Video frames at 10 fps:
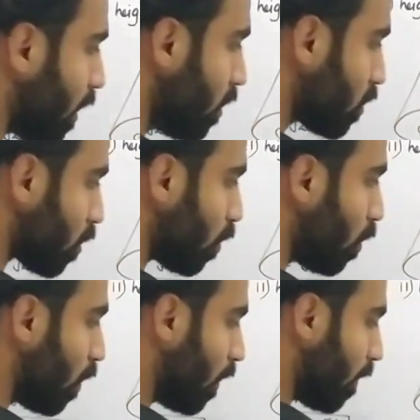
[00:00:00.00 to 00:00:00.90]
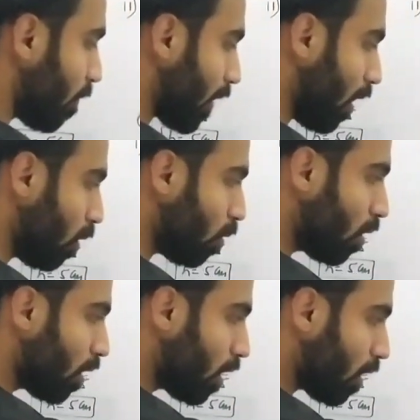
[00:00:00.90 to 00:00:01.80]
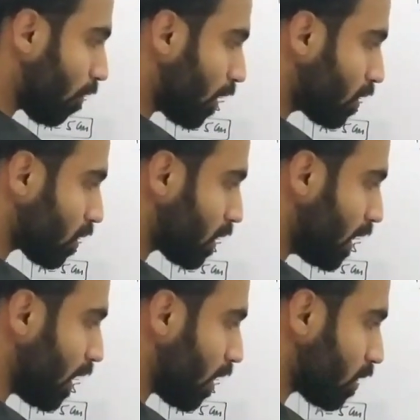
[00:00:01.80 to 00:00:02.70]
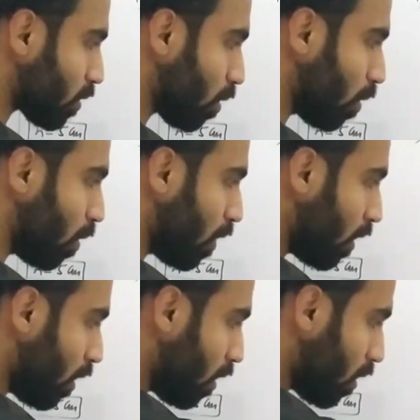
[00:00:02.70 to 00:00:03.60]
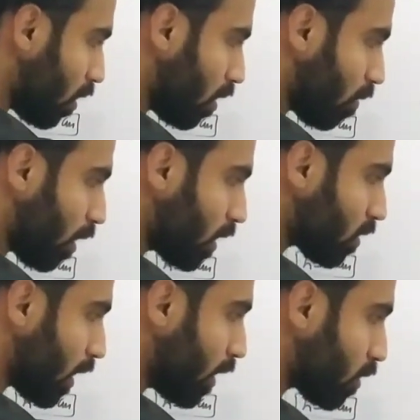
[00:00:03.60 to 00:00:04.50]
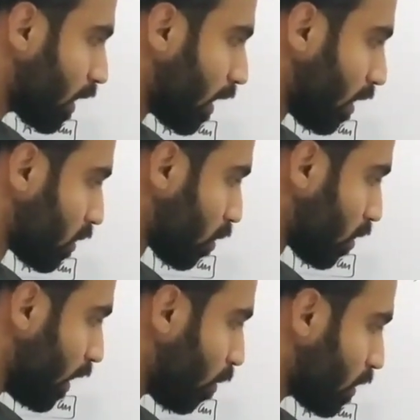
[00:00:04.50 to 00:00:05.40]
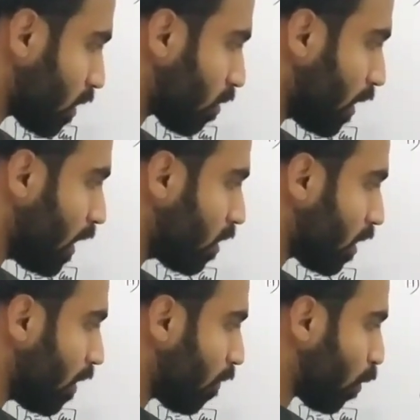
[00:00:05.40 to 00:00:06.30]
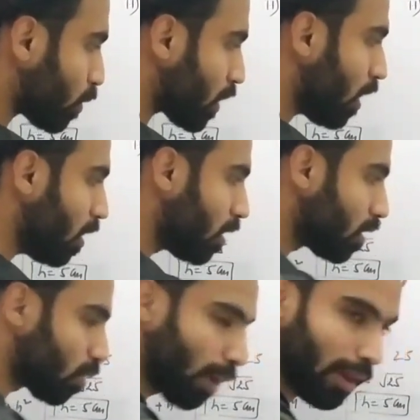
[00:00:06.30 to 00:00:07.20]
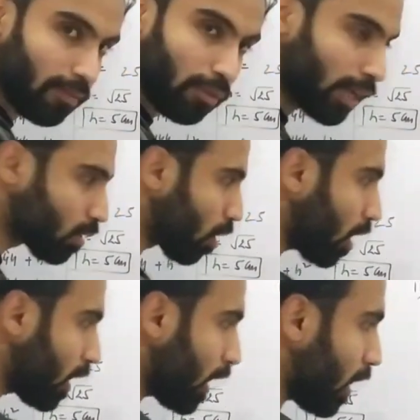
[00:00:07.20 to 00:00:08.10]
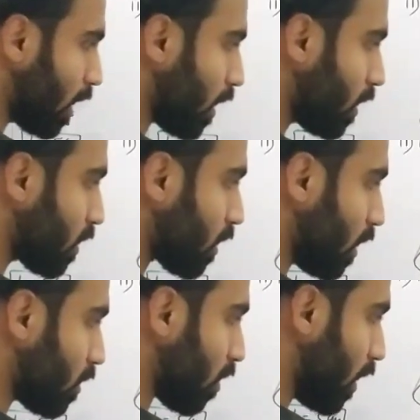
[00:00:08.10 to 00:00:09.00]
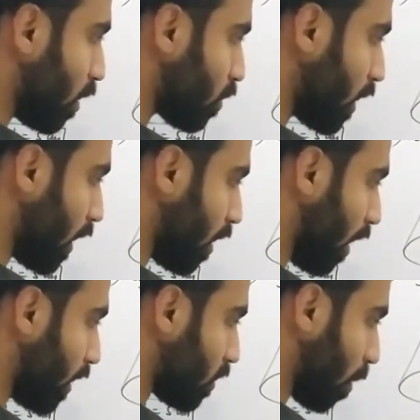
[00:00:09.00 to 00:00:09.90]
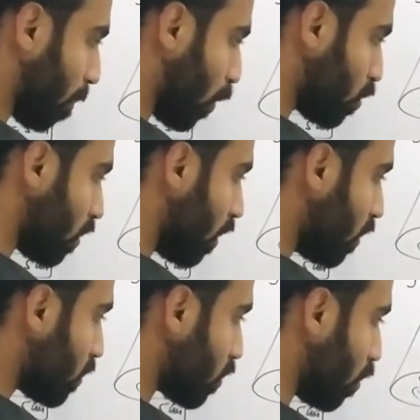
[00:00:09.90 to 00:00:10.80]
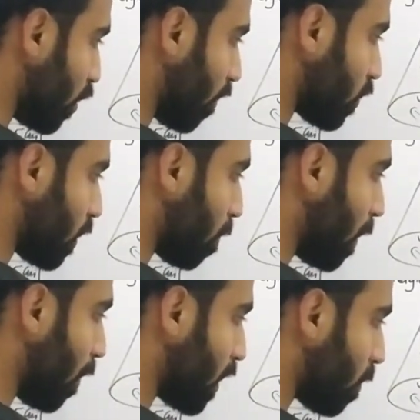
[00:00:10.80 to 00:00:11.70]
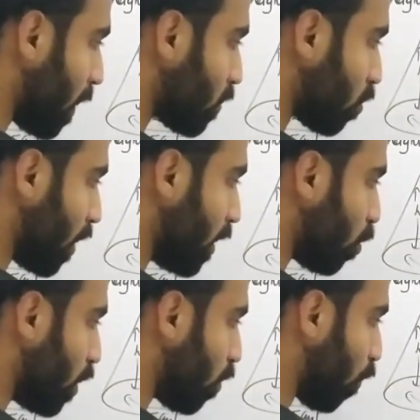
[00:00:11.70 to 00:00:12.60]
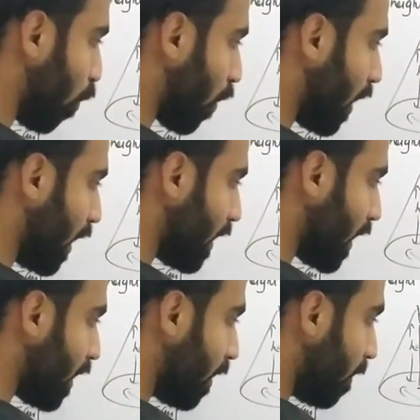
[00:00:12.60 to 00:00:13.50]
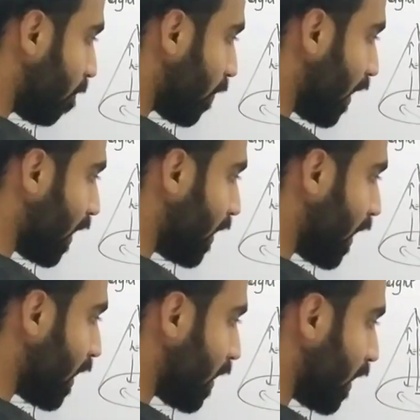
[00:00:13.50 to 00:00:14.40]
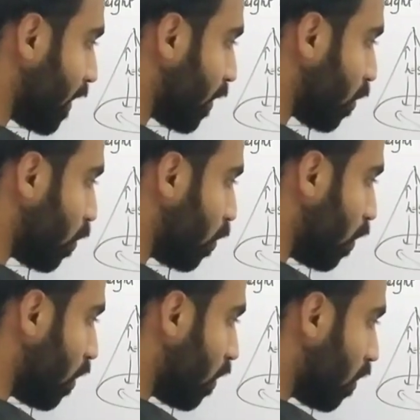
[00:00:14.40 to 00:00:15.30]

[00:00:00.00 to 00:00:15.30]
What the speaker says: here. So now if I just see here, so what is reducing here? So 3 1 is 3, 3 4 is 12, right? So nothing else is reducing here, I suppose. So you have to simply multiply. So 22 into 4, 88. 88 into